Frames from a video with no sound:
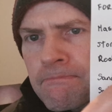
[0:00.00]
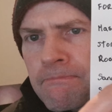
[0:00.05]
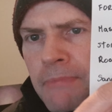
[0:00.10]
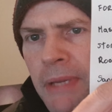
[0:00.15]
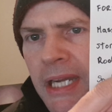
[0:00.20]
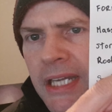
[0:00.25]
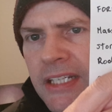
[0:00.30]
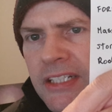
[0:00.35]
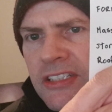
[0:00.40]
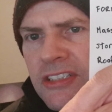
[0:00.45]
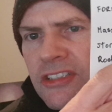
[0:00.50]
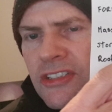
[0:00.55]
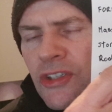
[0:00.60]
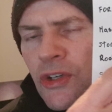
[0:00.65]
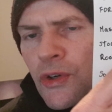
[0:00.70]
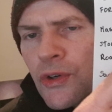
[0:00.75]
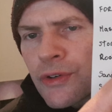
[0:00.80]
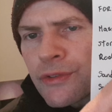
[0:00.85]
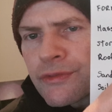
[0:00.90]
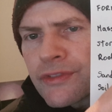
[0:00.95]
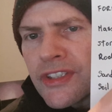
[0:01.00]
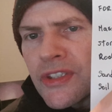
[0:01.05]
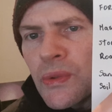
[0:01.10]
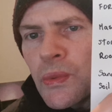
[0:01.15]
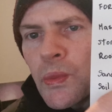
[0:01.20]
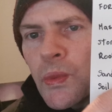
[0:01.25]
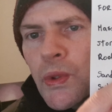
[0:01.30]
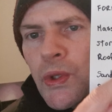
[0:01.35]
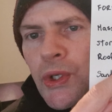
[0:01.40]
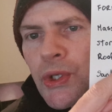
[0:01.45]
base of the
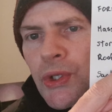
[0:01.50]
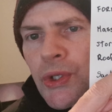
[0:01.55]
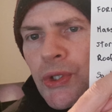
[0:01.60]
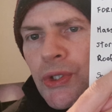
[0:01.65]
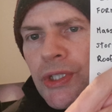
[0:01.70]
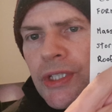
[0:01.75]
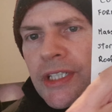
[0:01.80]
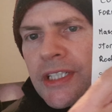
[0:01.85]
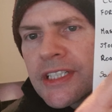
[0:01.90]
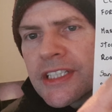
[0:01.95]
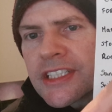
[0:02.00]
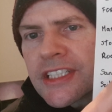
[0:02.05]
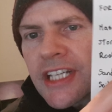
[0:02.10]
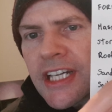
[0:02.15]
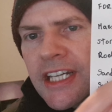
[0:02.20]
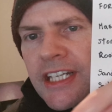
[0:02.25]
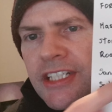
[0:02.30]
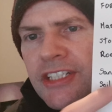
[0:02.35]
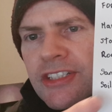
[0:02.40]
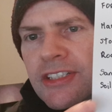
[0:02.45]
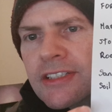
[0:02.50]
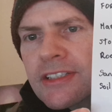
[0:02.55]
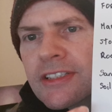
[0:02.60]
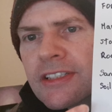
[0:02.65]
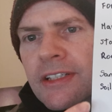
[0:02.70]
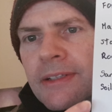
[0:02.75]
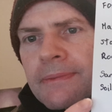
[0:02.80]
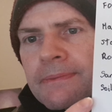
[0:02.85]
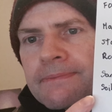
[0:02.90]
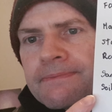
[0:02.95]
word changes.